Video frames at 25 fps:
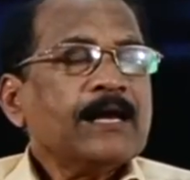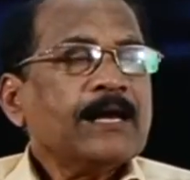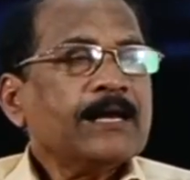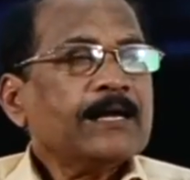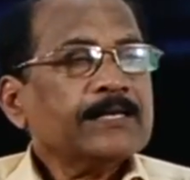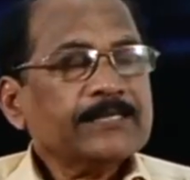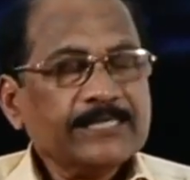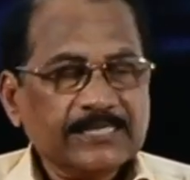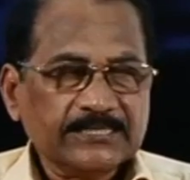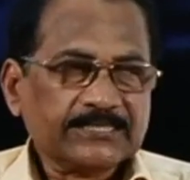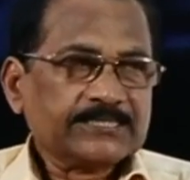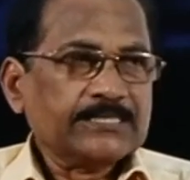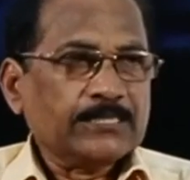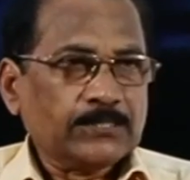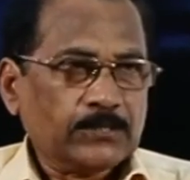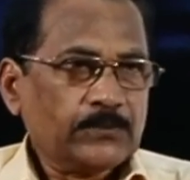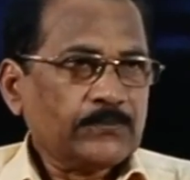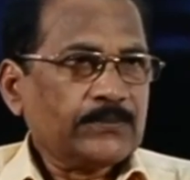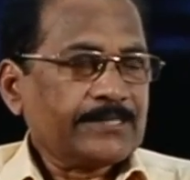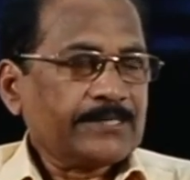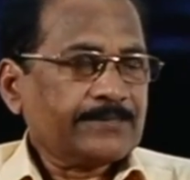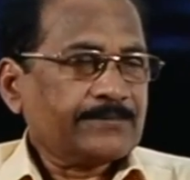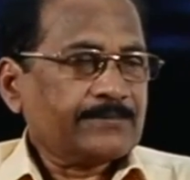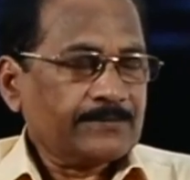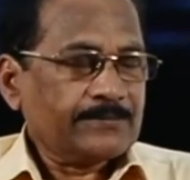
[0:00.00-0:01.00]
is
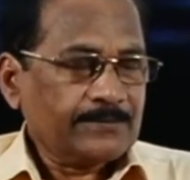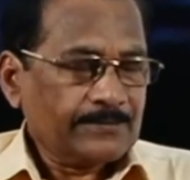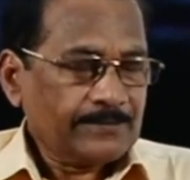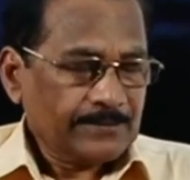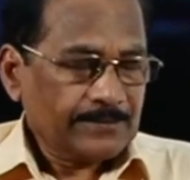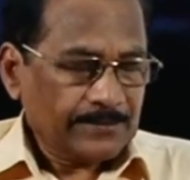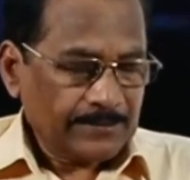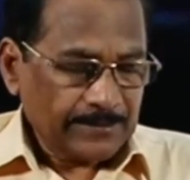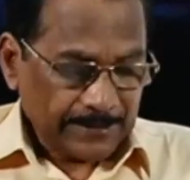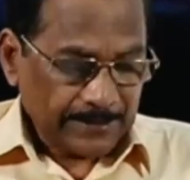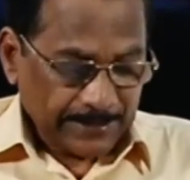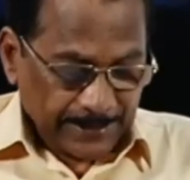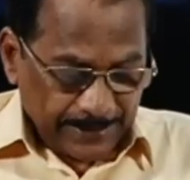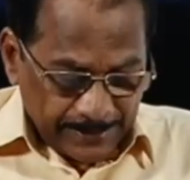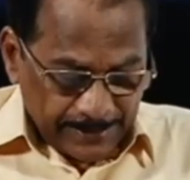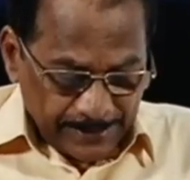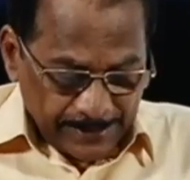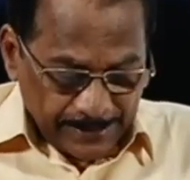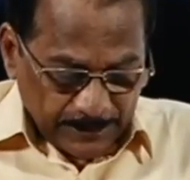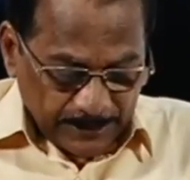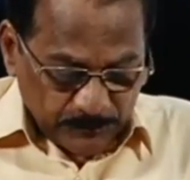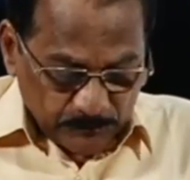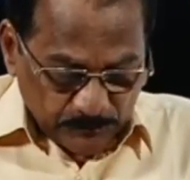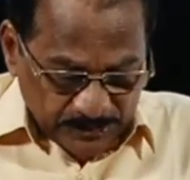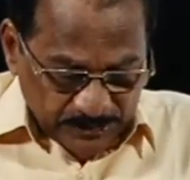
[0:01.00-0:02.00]
included in
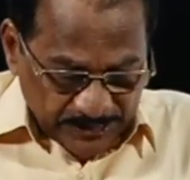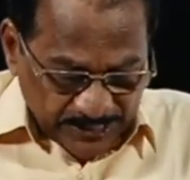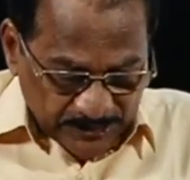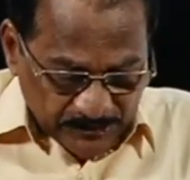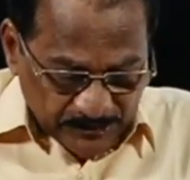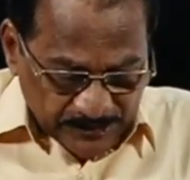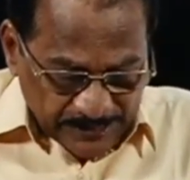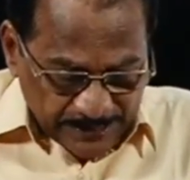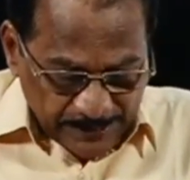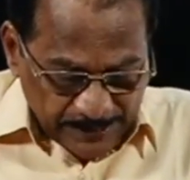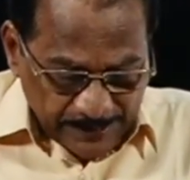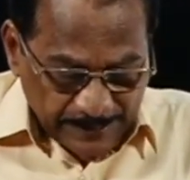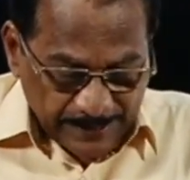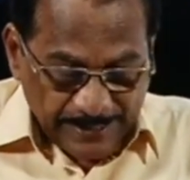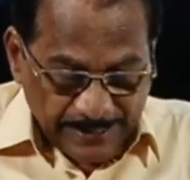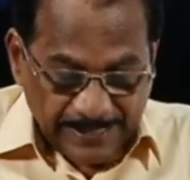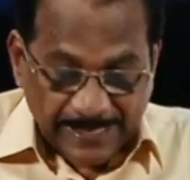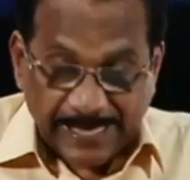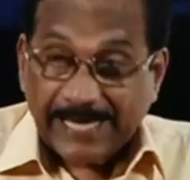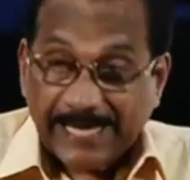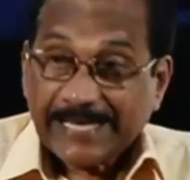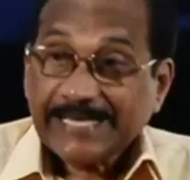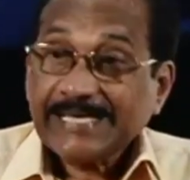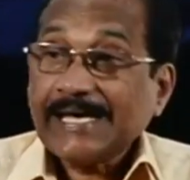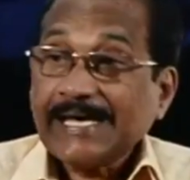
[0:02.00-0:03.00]
GST.
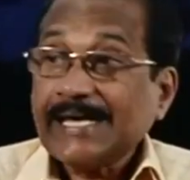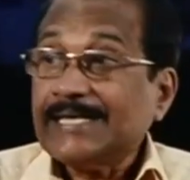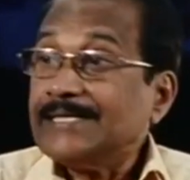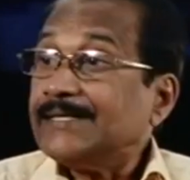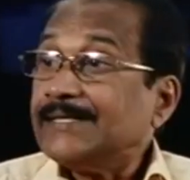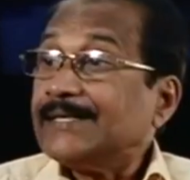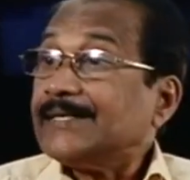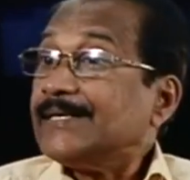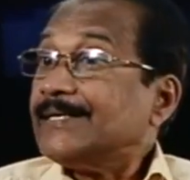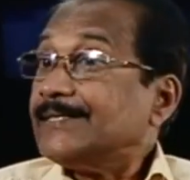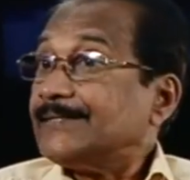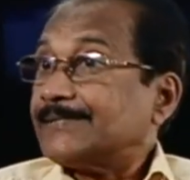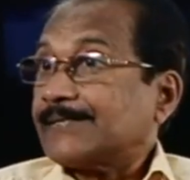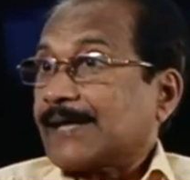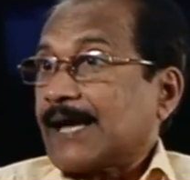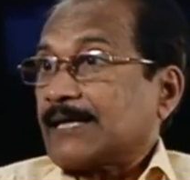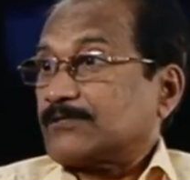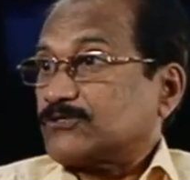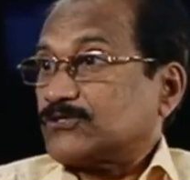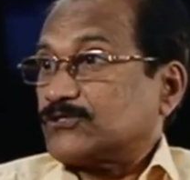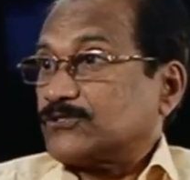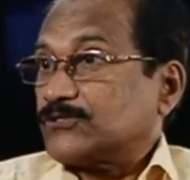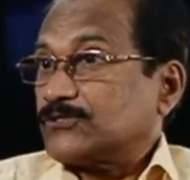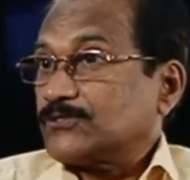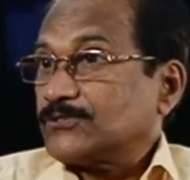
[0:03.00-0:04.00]
Entry
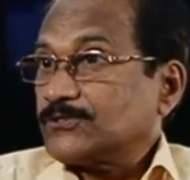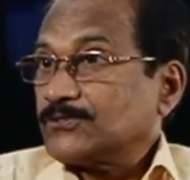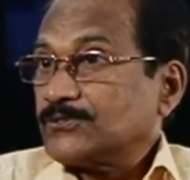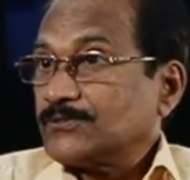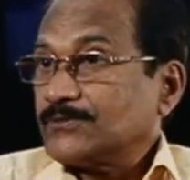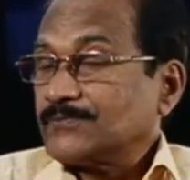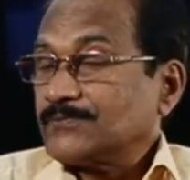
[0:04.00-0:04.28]
tax,